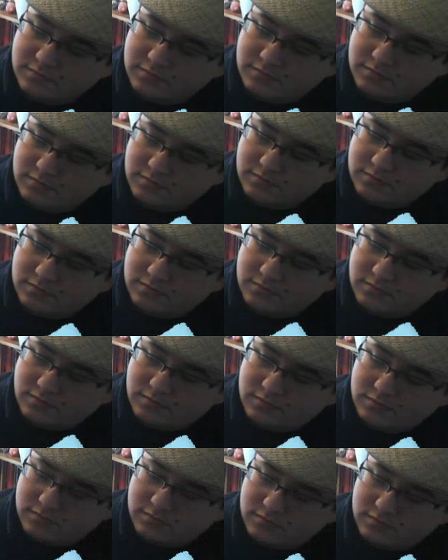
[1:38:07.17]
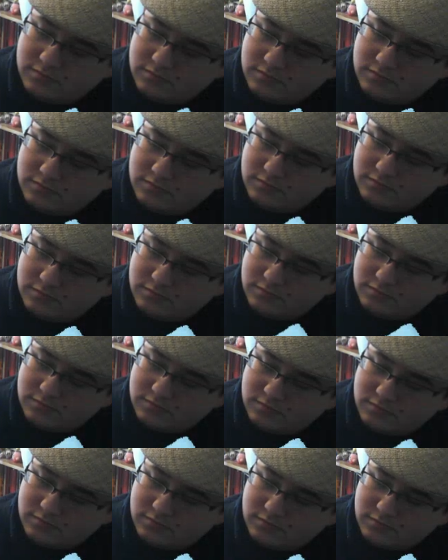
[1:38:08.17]
that lost sleep over the
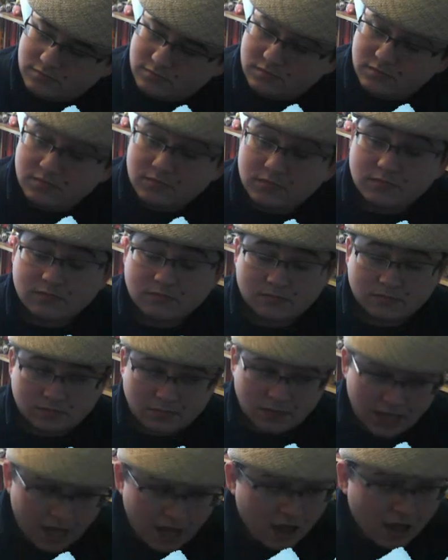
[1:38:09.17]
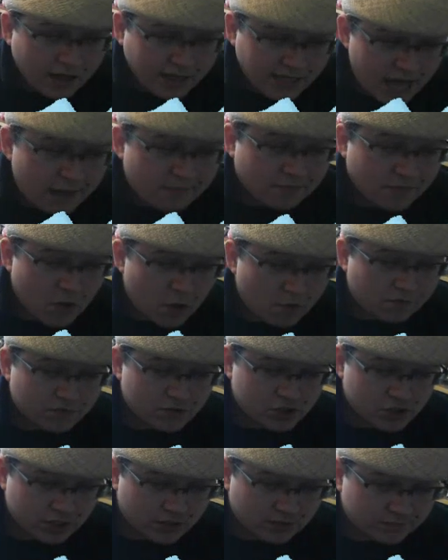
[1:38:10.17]
night before. Yep. No, for
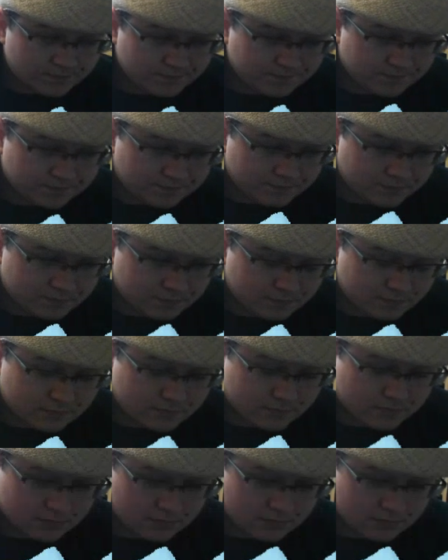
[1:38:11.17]
sure. I played the original.